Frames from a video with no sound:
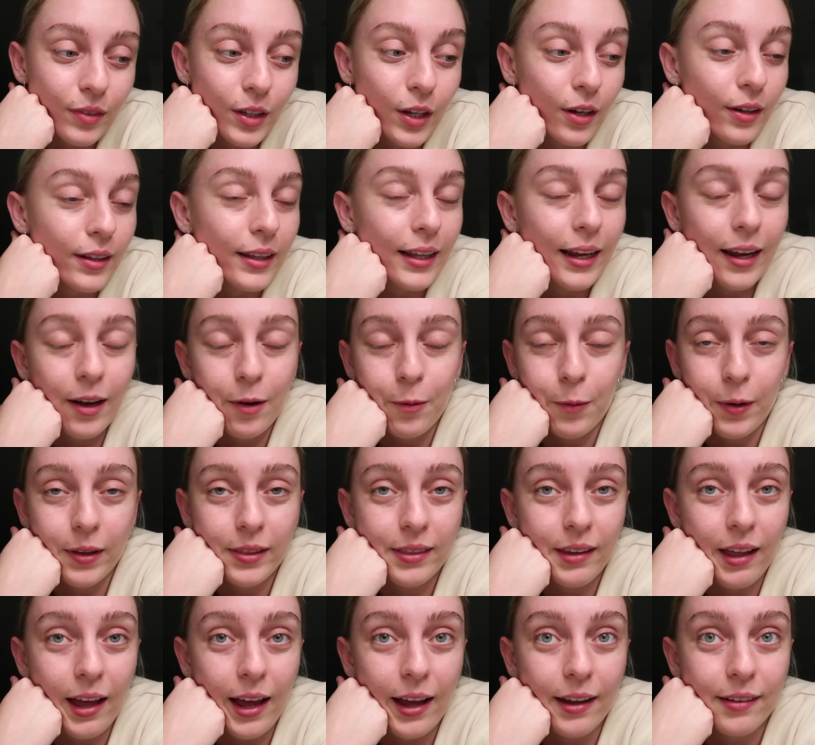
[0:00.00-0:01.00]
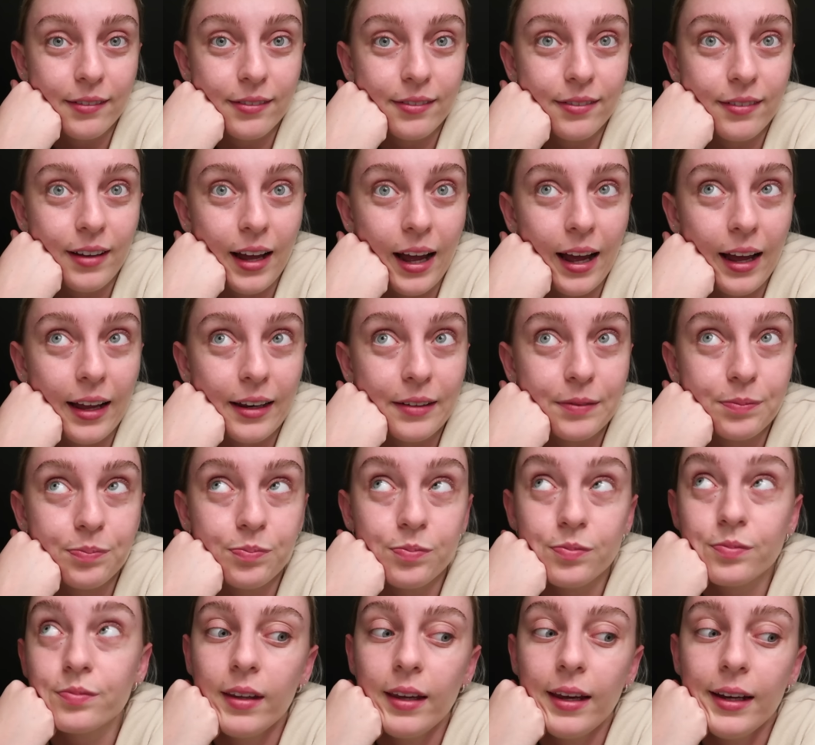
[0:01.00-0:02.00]
you only get one life and
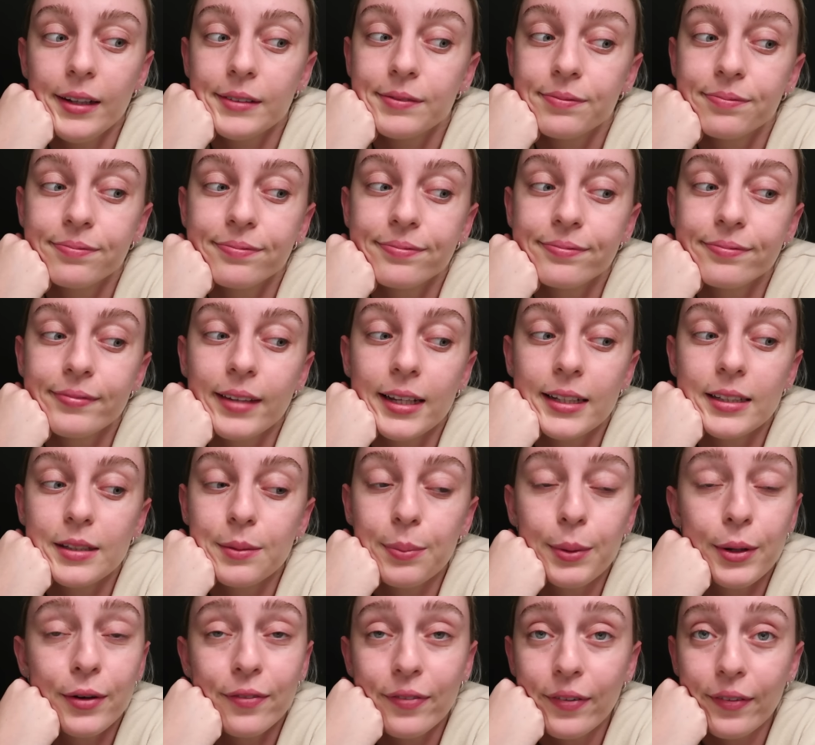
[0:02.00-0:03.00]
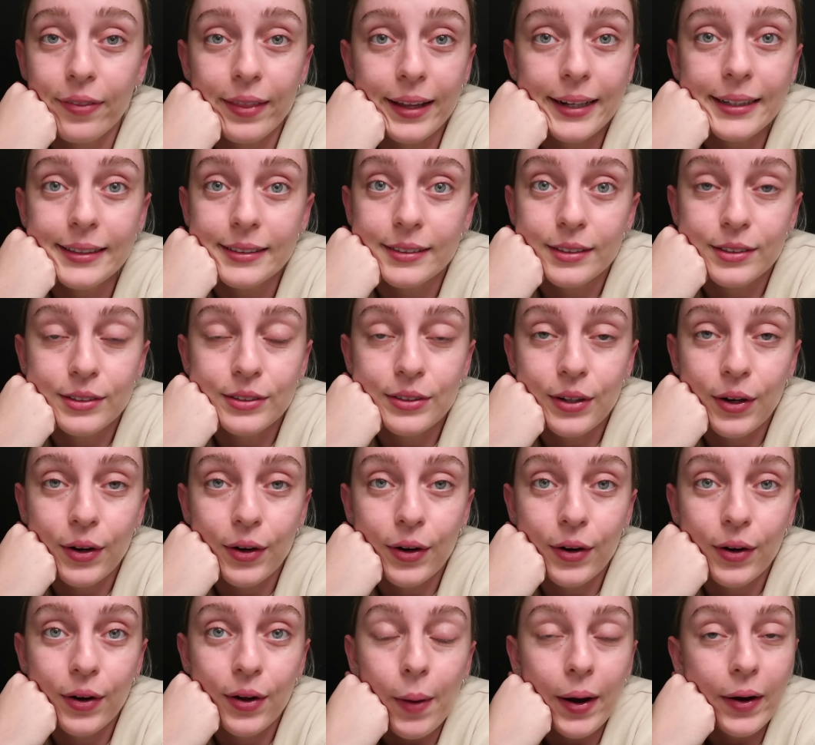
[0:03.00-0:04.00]
yeah it's a beautiful thing,
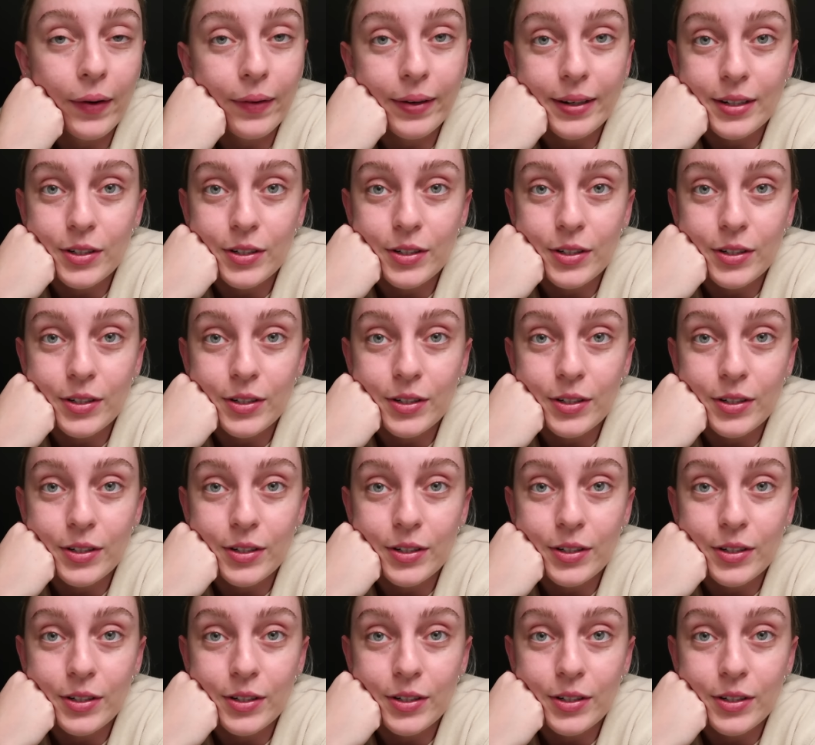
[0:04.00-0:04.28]
so why not